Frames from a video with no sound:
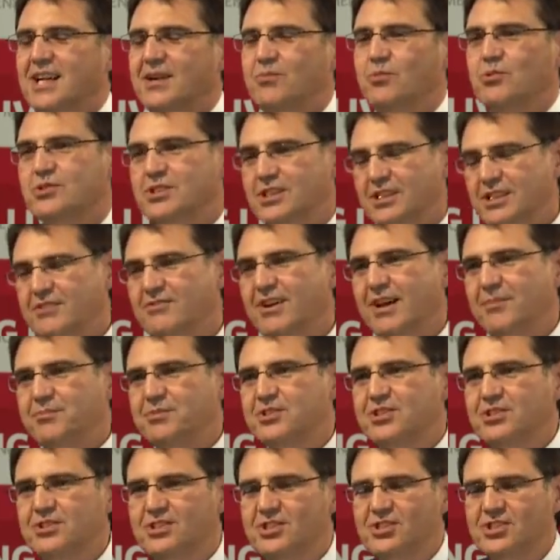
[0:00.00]
or to live up
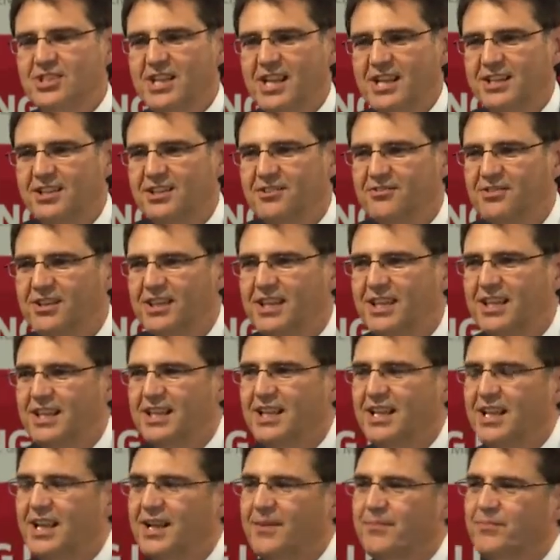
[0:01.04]
to the standard of
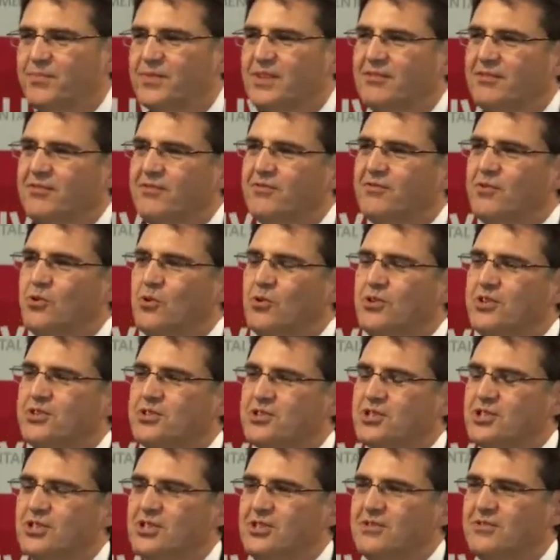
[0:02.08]
care for the
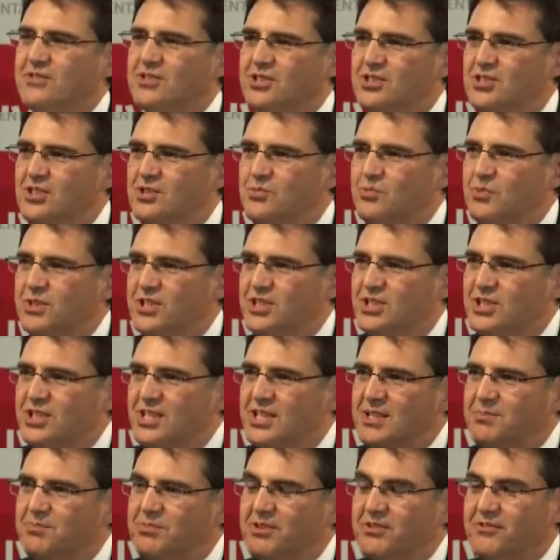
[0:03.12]
services which
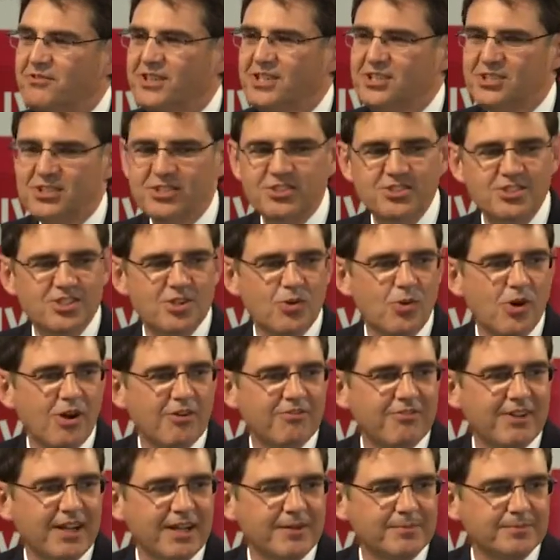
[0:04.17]
it professes to
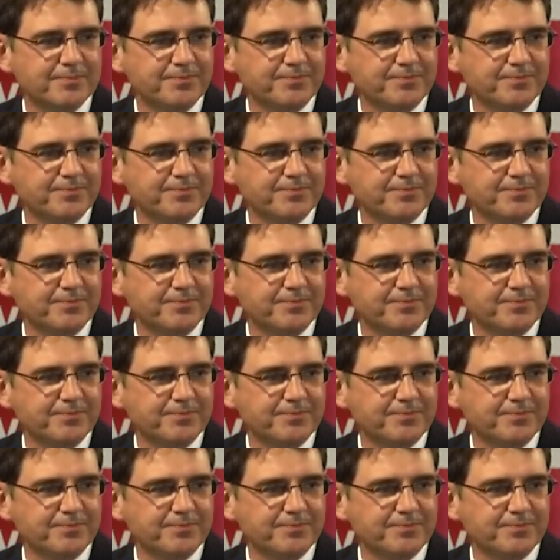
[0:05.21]
offer.